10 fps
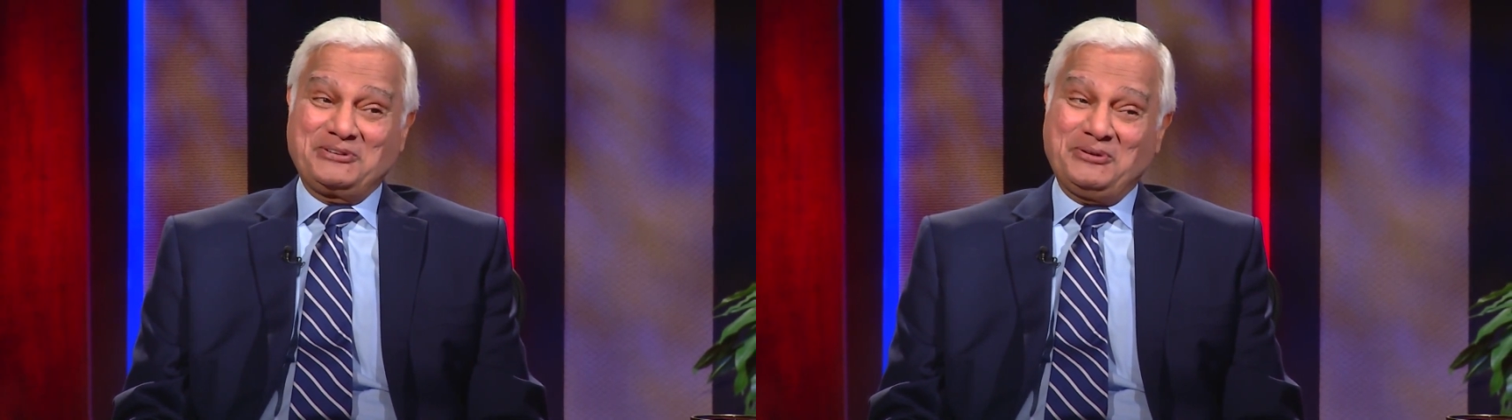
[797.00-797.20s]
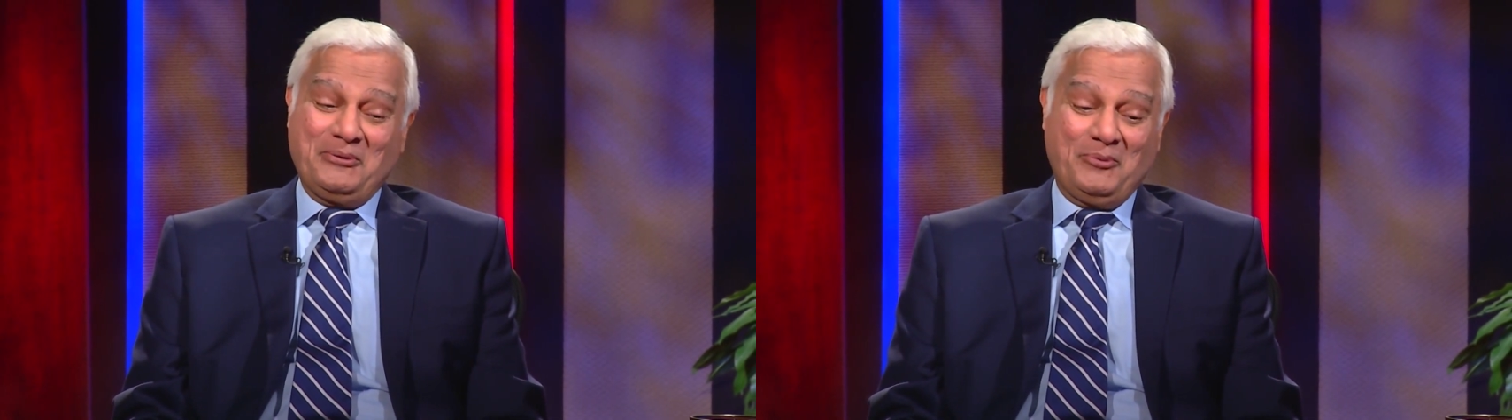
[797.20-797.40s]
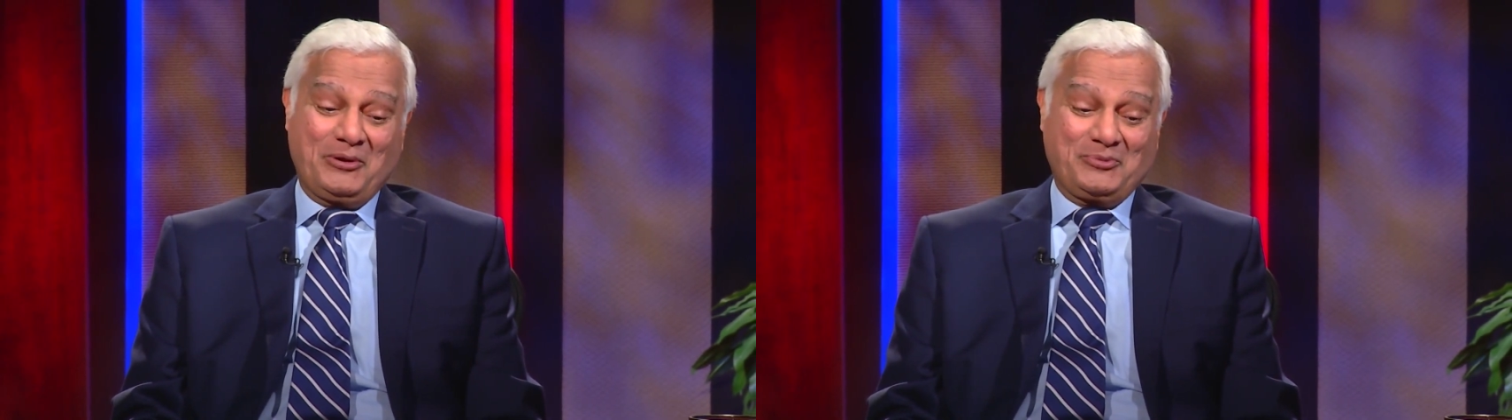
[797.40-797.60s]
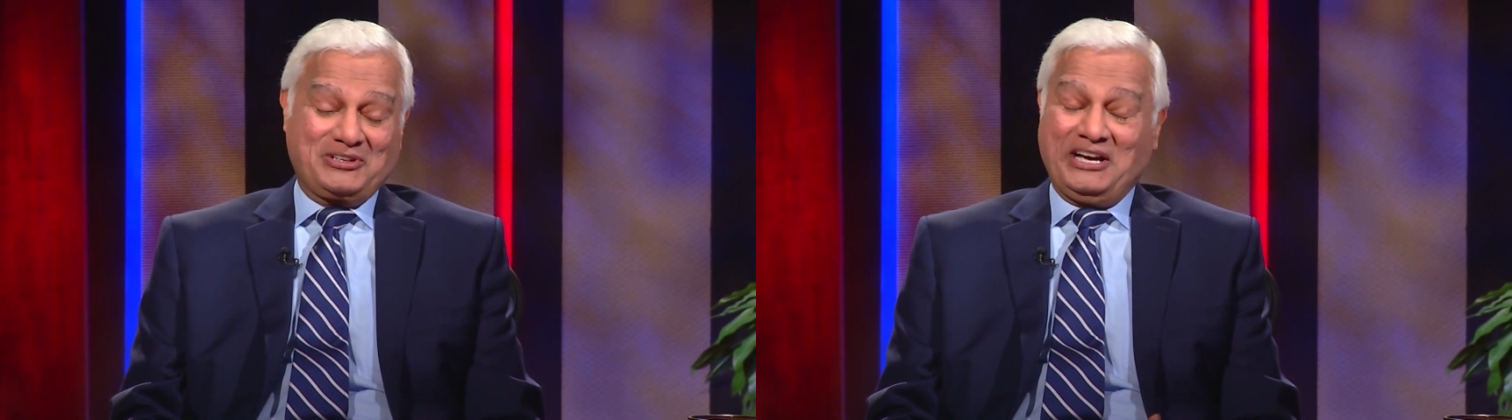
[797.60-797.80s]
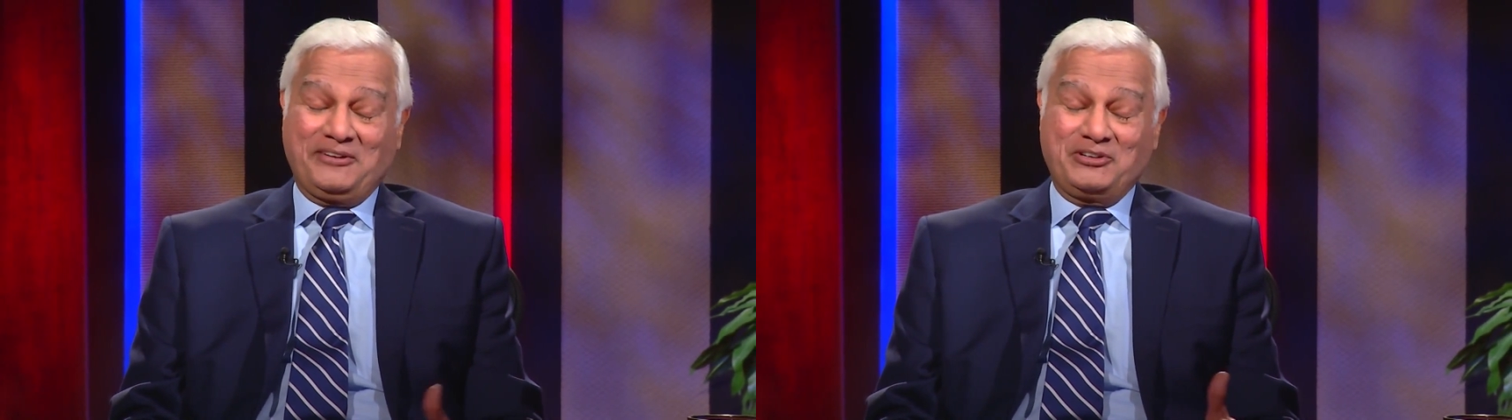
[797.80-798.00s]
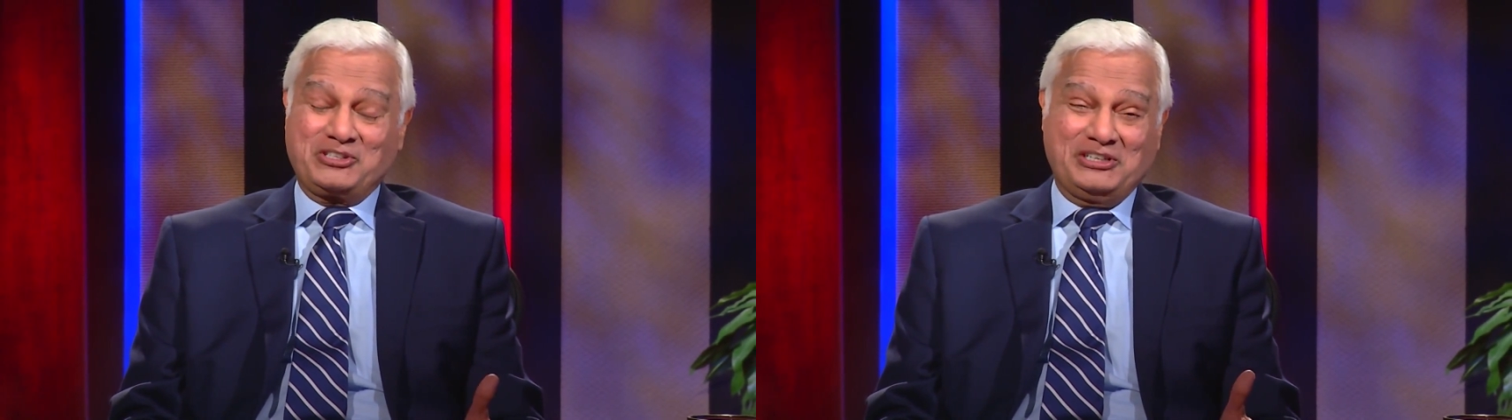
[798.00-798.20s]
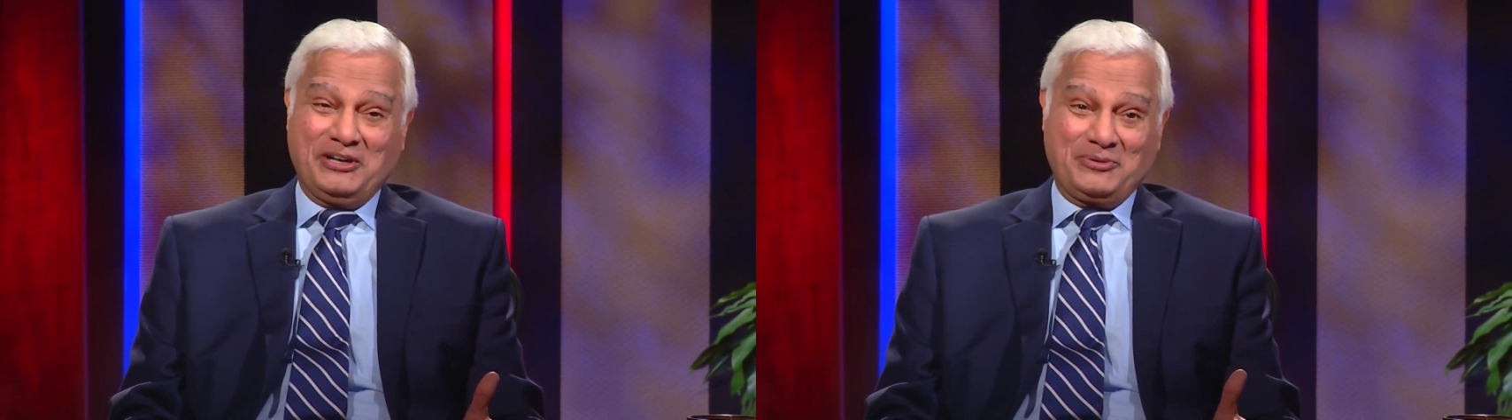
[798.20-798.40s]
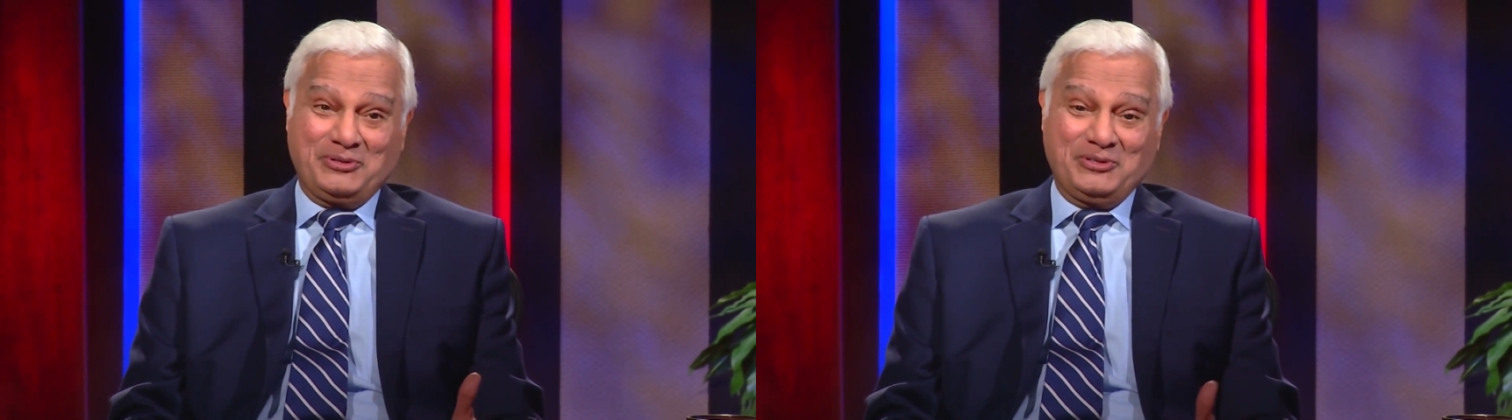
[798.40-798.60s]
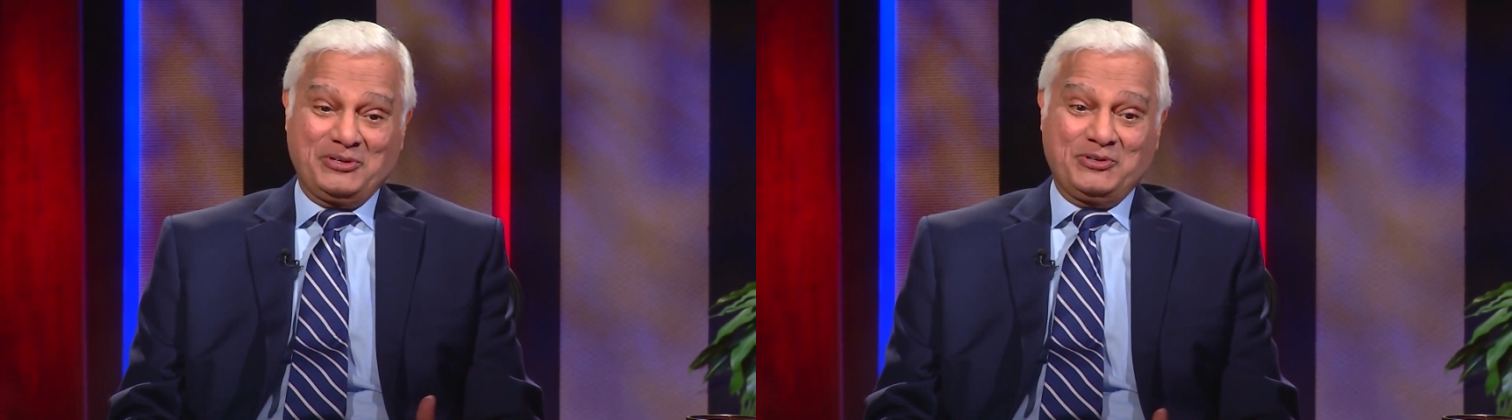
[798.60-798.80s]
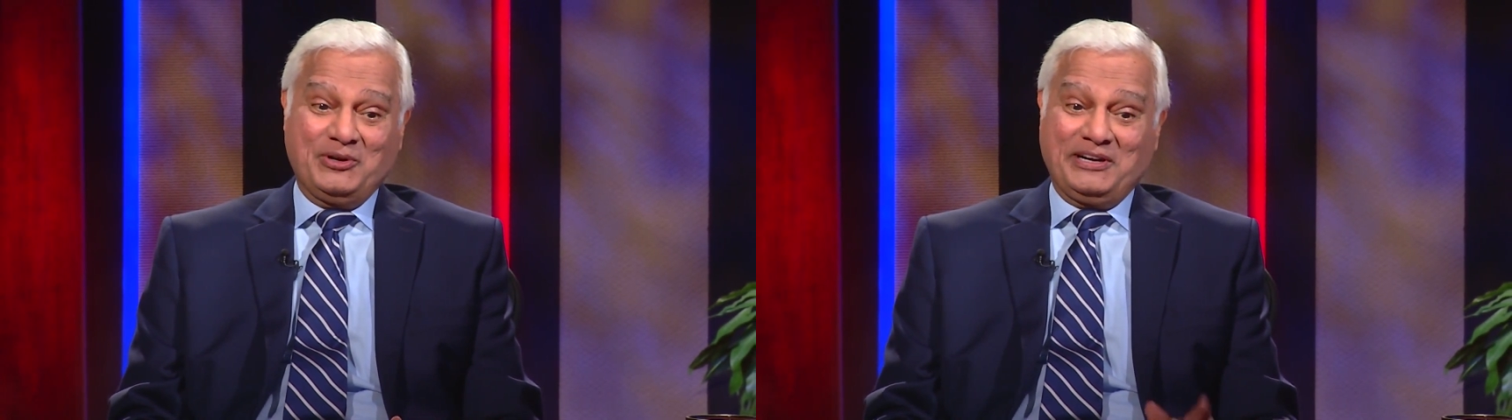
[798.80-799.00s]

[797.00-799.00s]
what kind of a turnout we were going to draw.